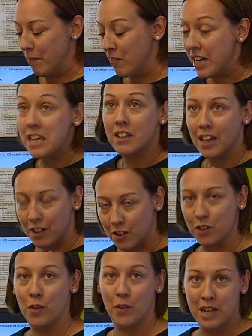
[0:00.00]
research
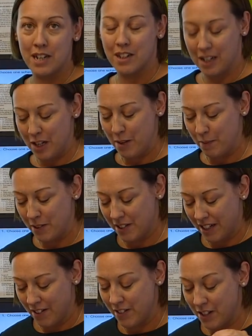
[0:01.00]
has gone into them,
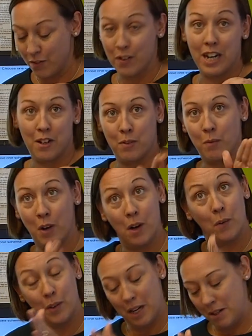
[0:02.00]
so there is a reason why
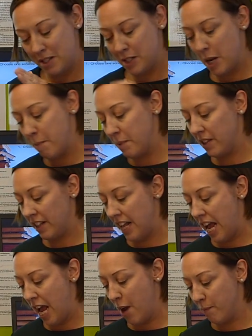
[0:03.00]
all those steps are
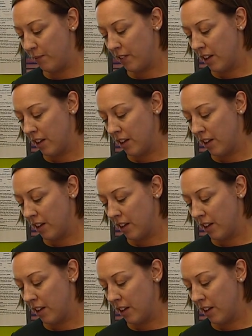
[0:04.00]
there.